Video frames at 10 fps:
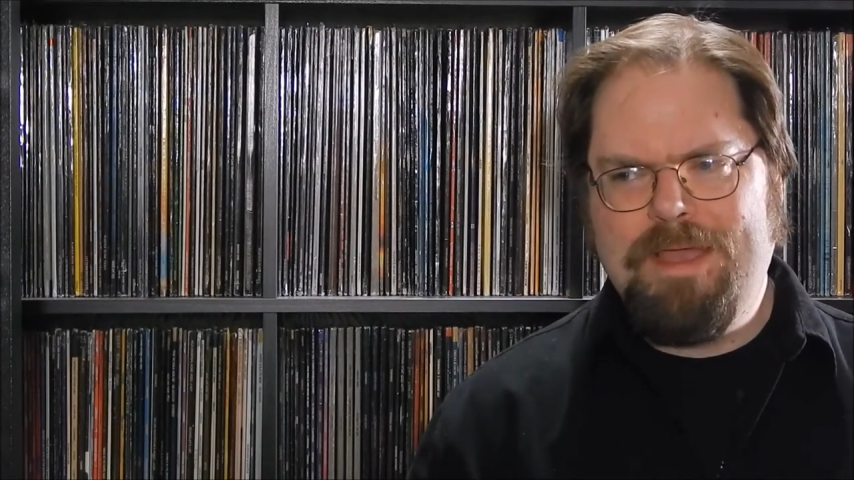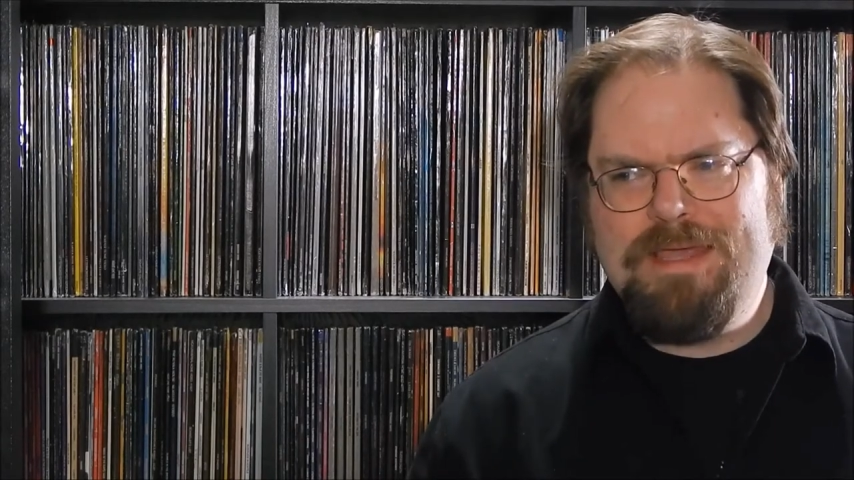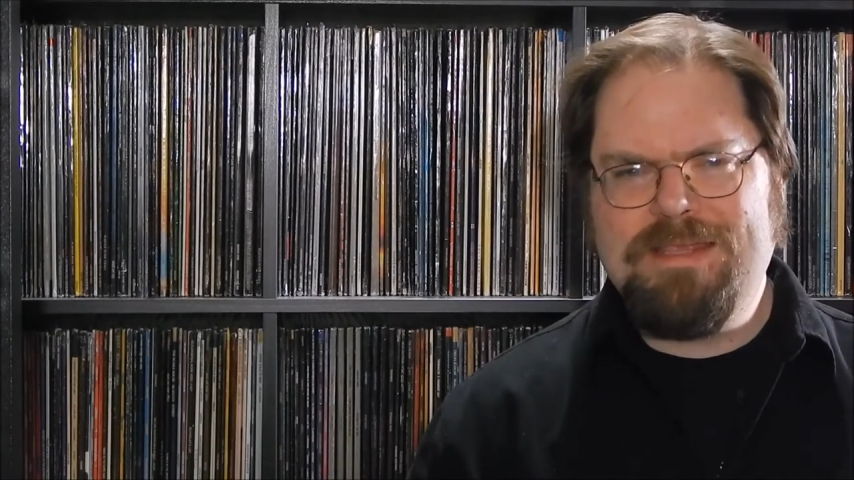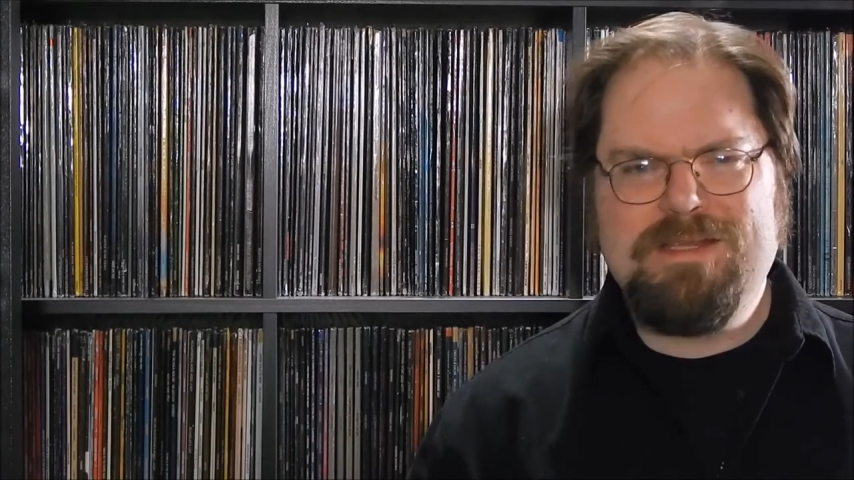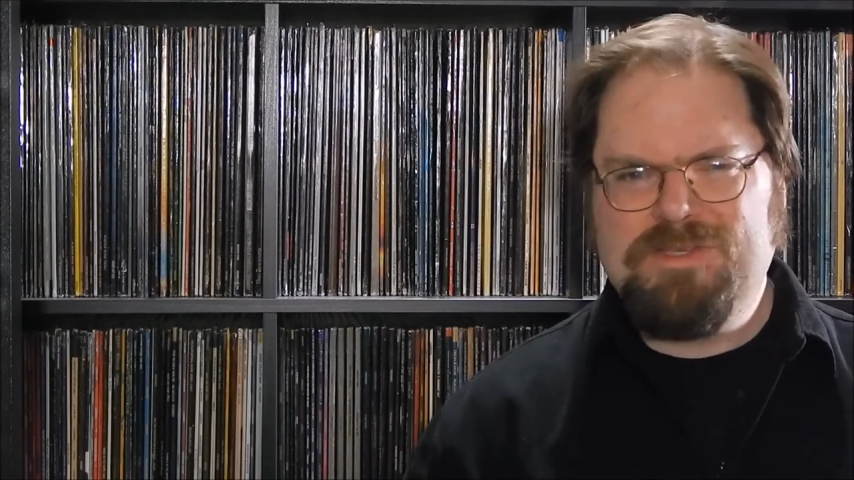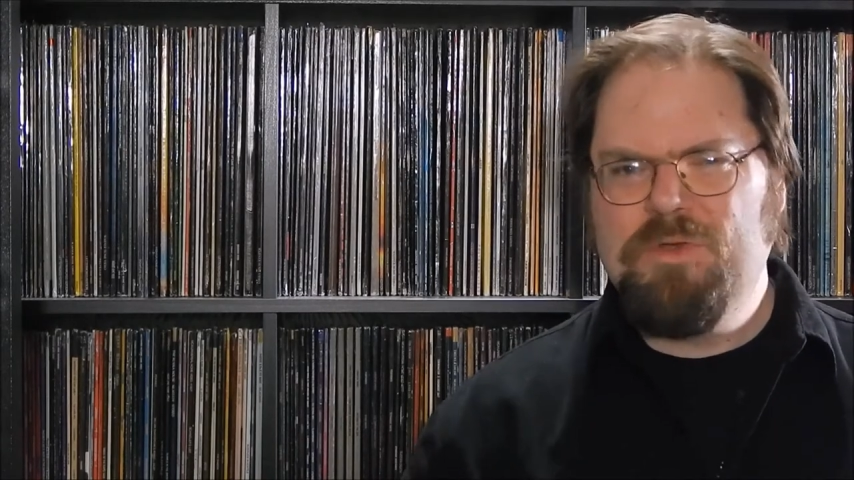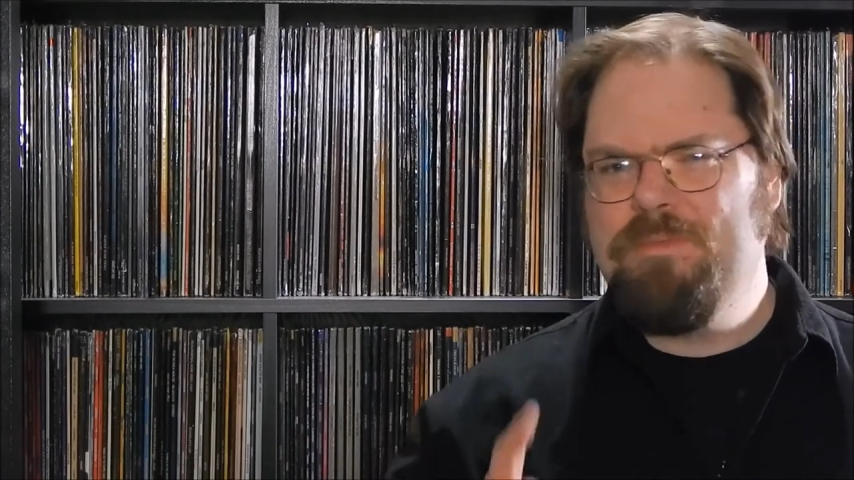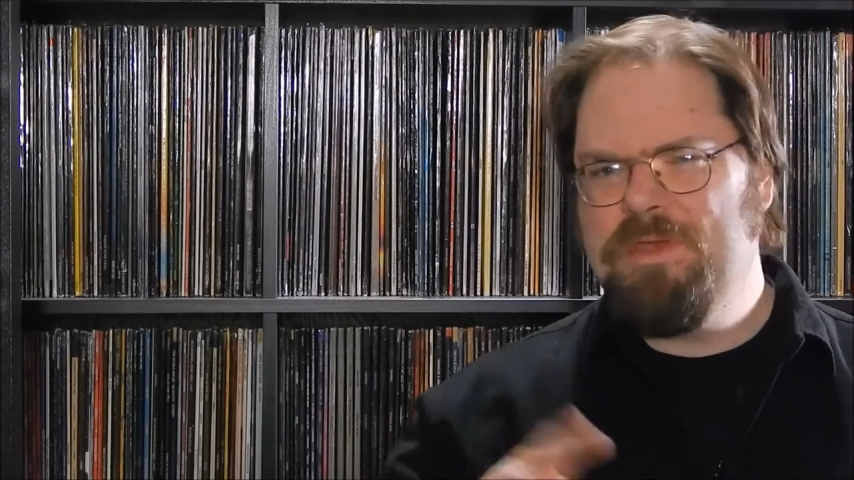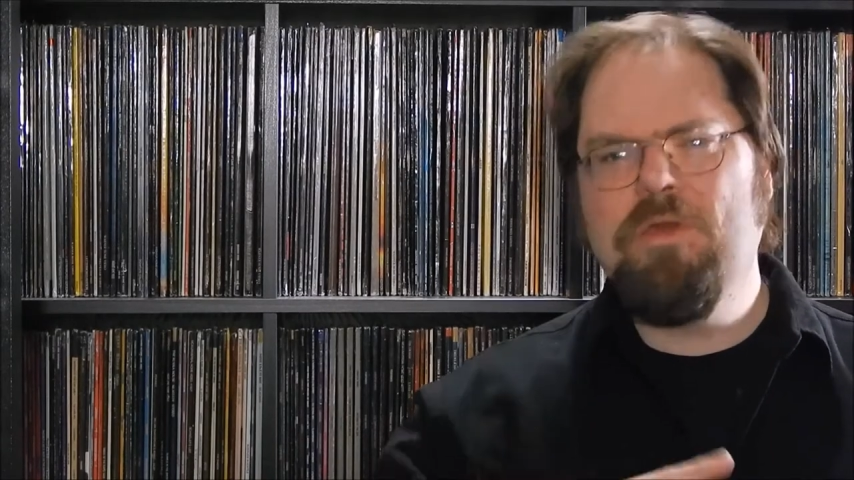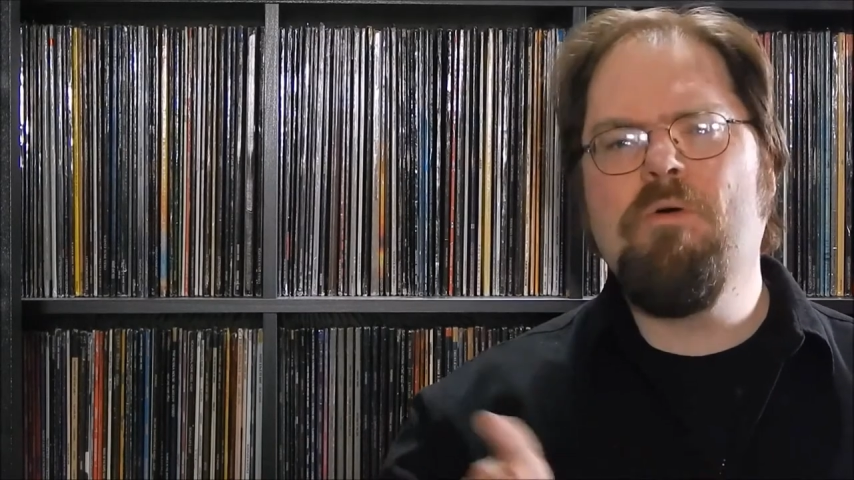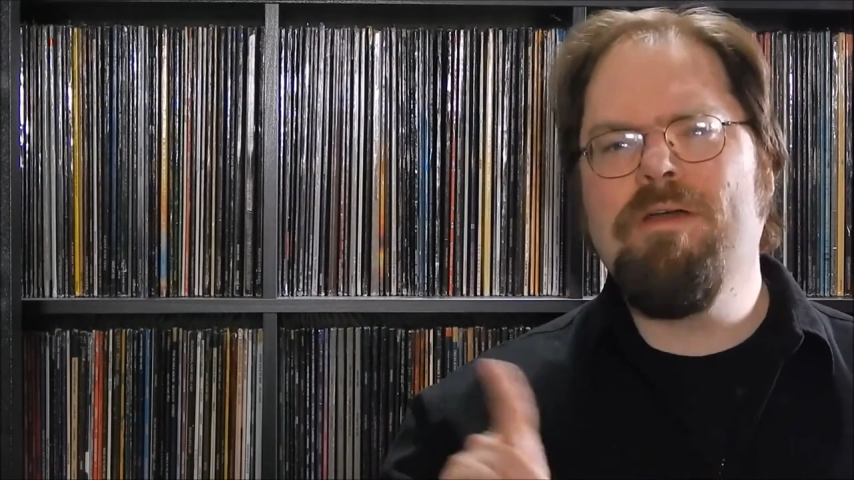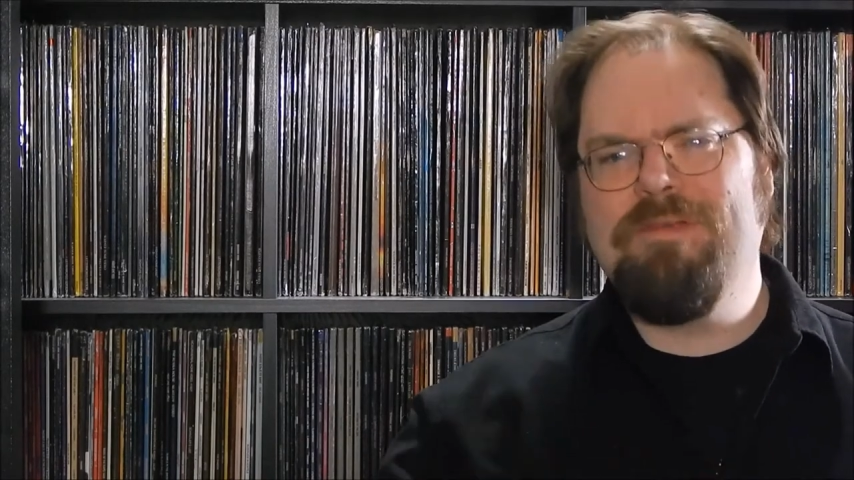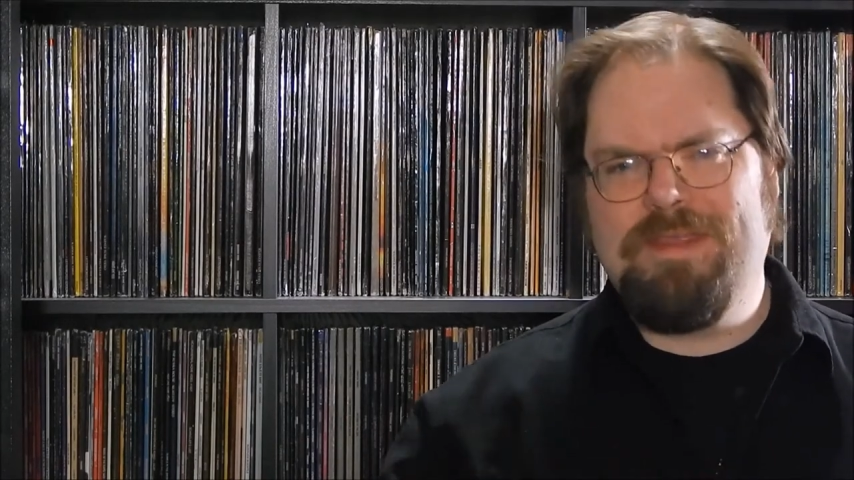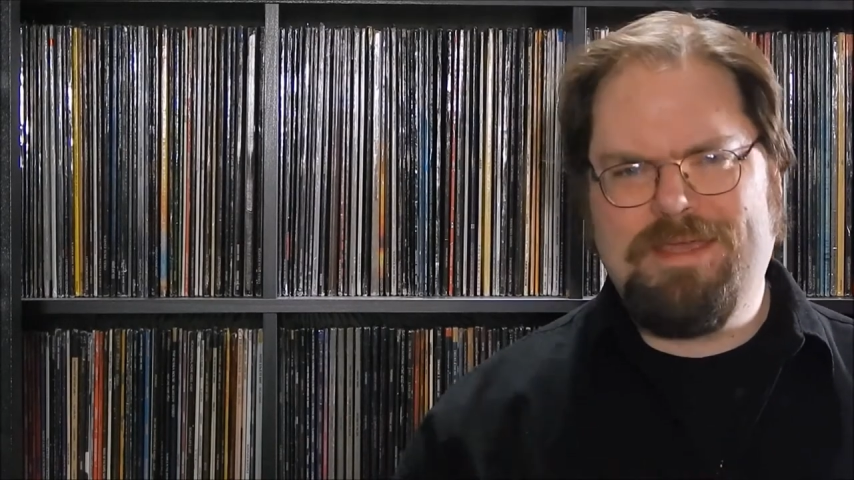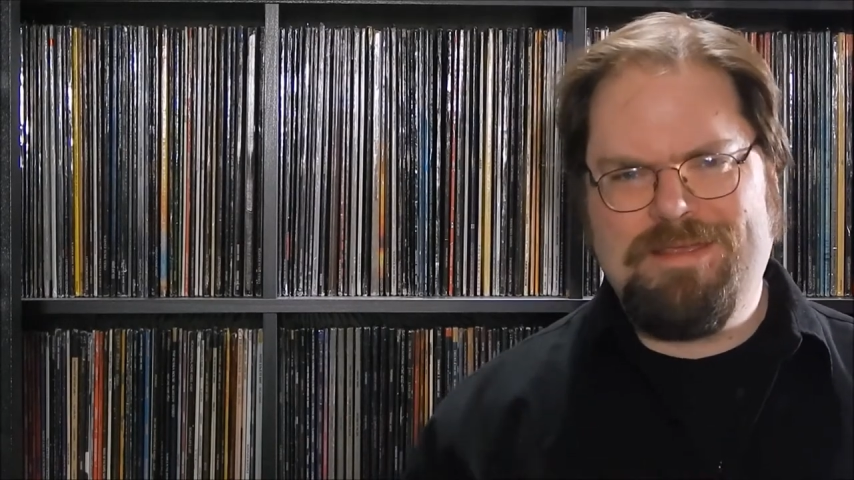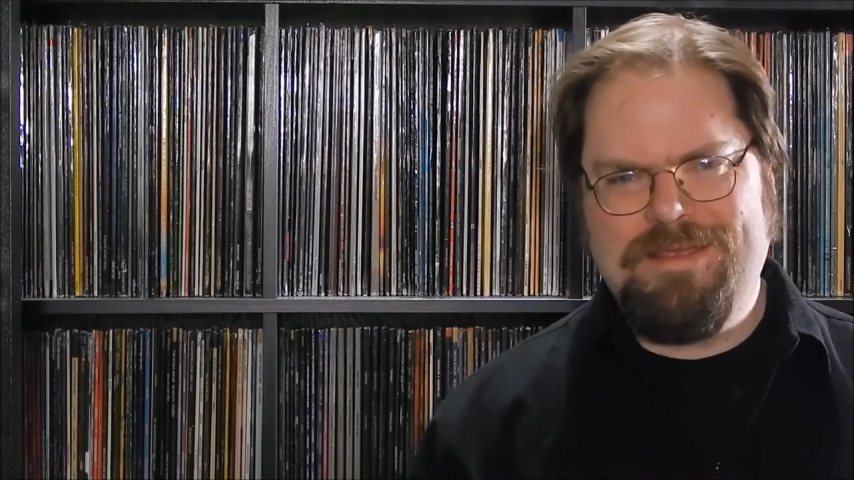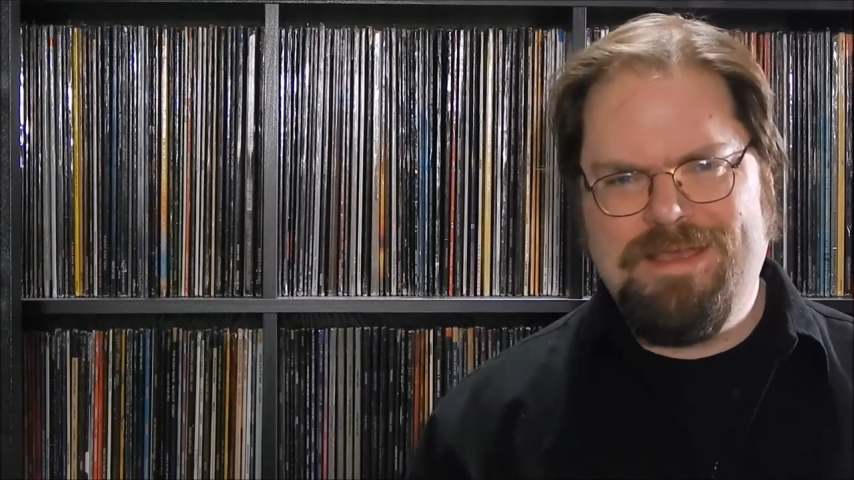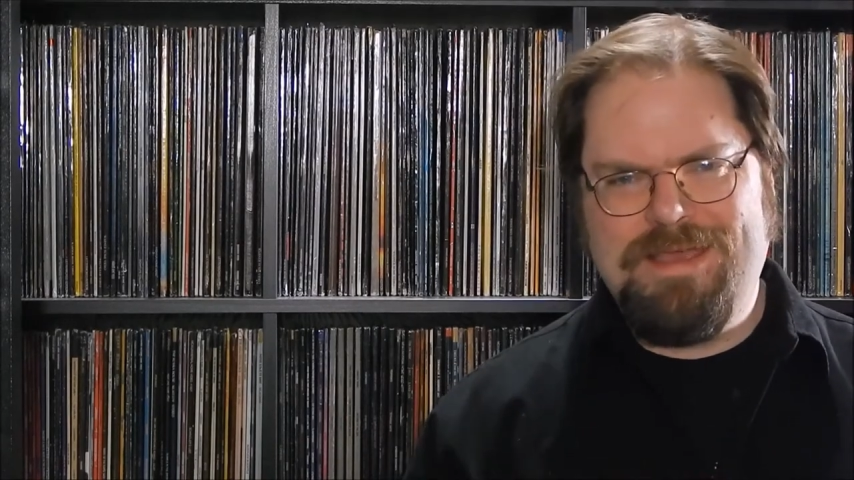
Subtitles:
then assume you know everything.